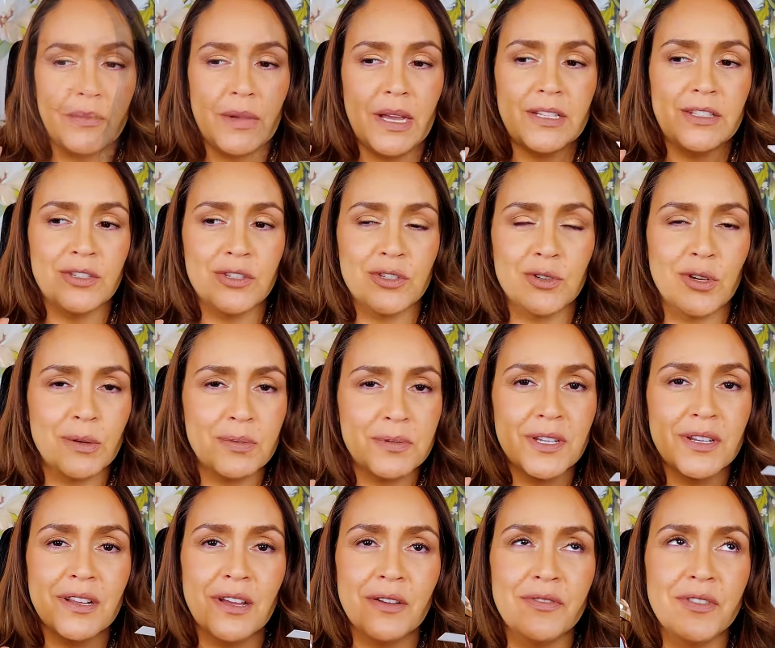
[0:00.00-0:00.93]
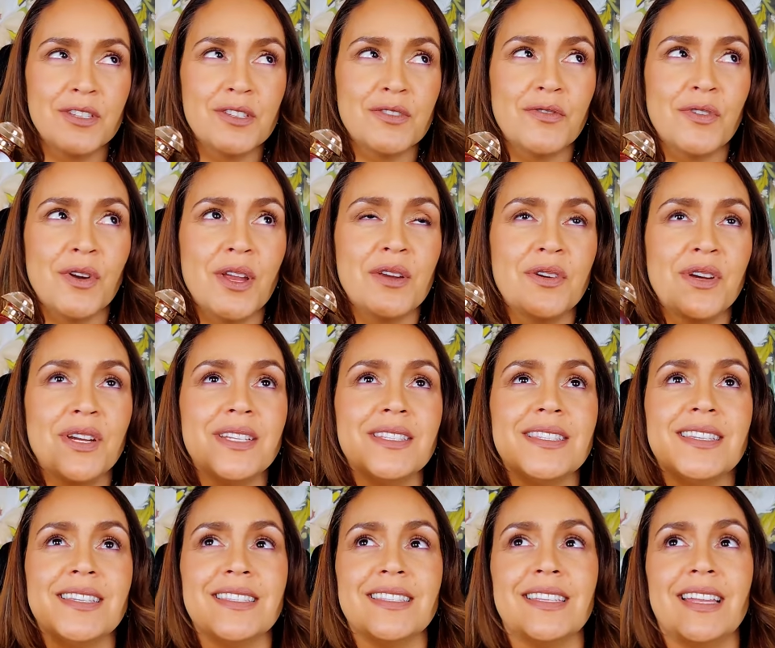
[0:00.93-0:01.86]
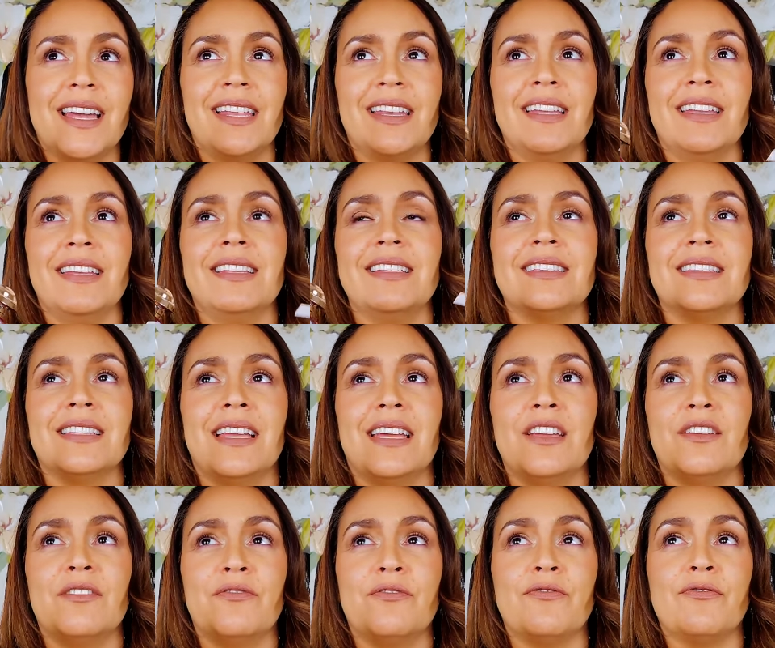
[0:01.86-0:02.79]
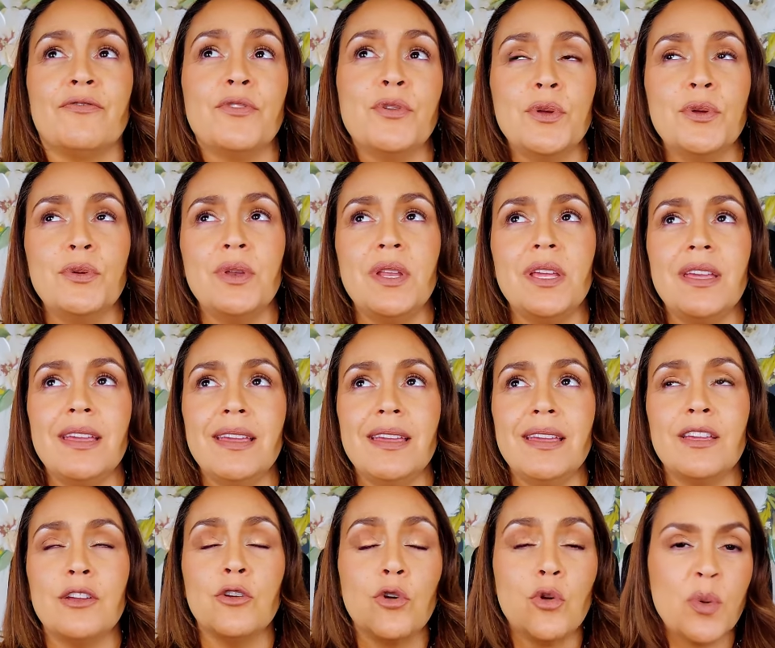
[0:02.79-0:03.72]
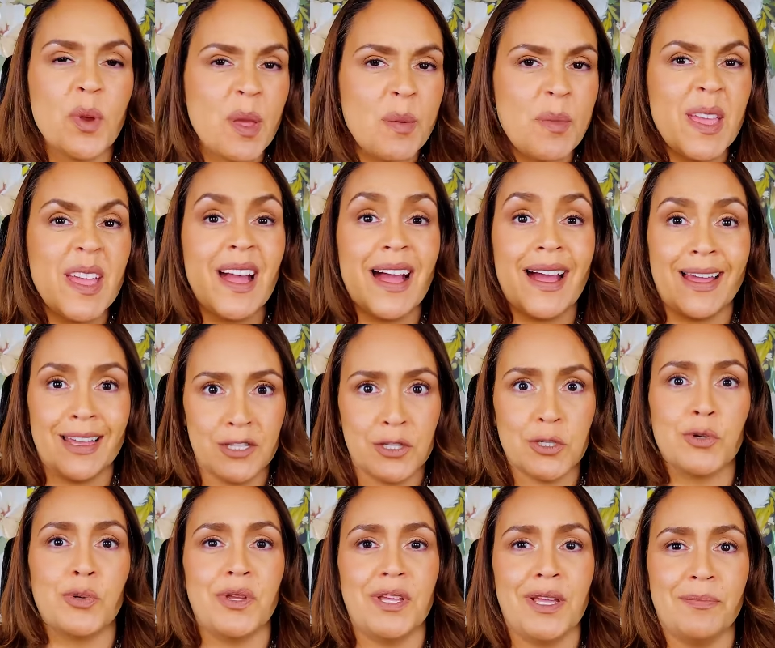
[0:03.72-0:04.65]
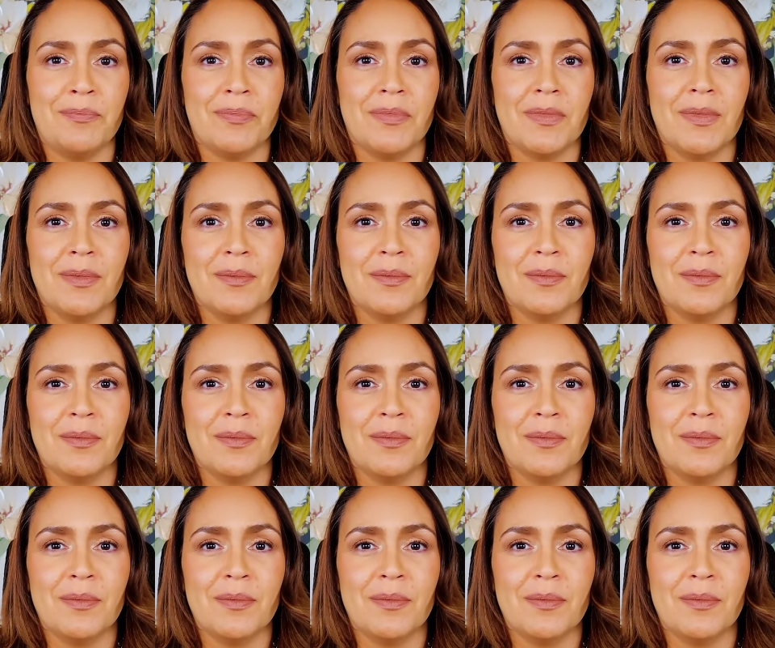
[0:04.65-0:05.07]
my description of this fragrance is that it is like fruity, creamy ice cream.